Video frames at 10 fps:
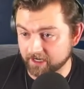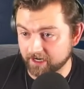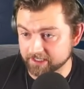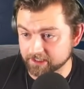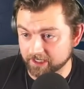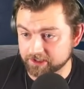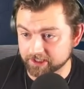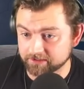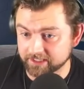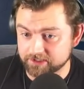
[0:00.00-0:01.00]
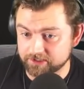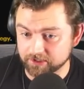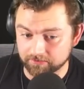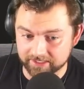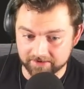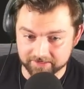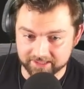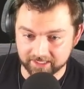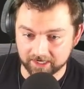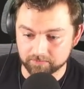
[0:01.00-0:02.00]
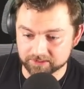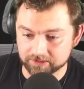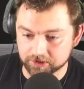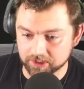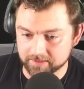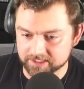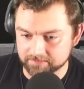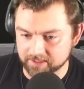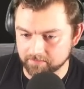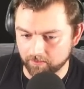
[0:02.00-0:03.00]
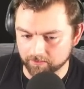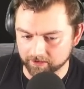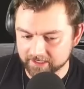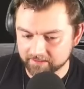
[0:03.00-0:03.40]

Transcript: I genuinely don't have anything. I wish there should have been something more.